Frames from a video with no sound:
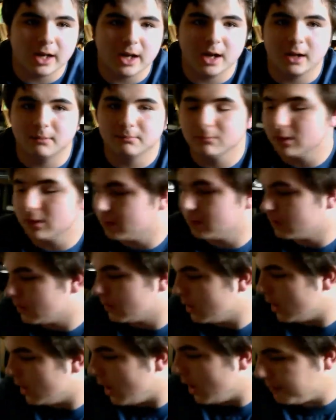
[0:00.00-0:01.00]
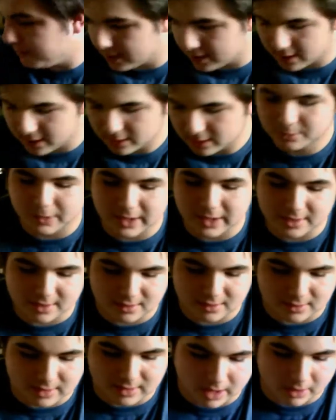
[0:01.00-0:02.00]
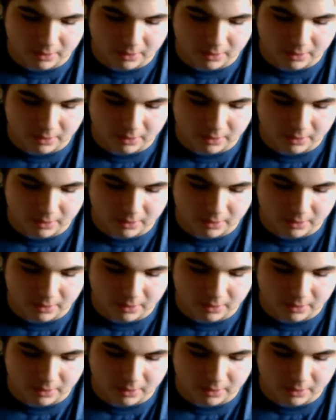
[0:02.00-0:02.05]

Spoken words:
But, I'm gonna explain